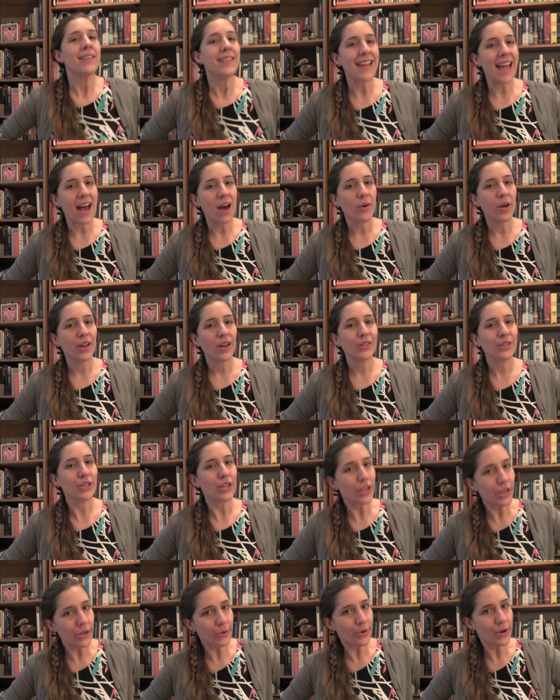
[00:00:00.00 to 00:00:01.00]
Now,
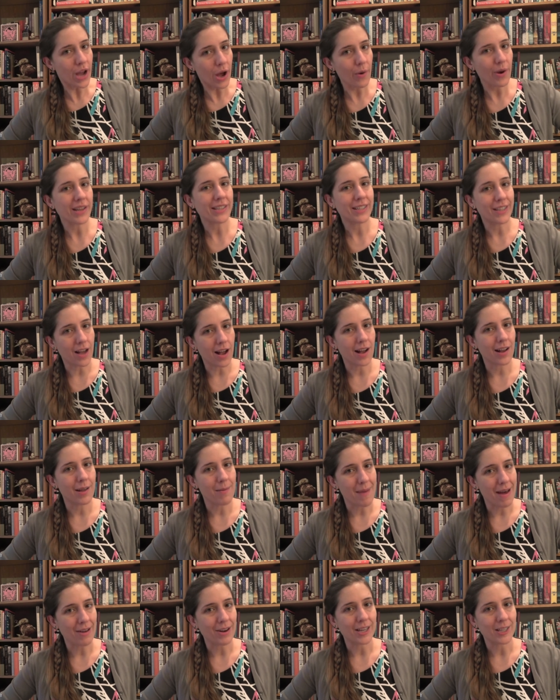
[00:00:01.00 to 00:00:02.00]
do you know a song
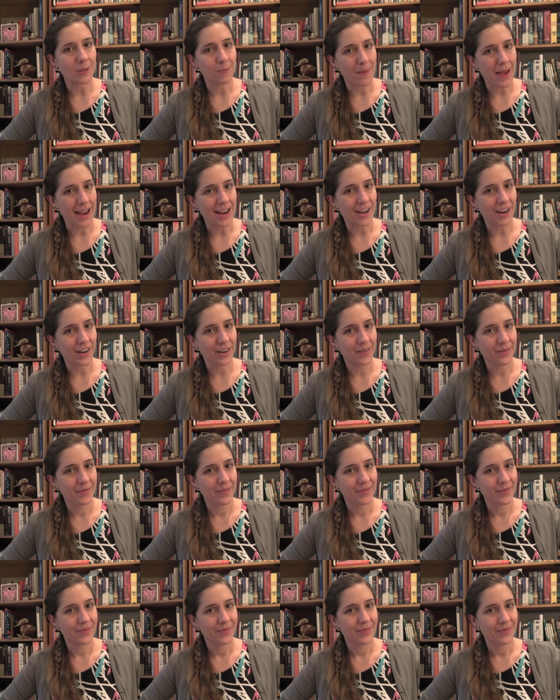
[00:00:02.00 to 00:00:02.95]
about a spider?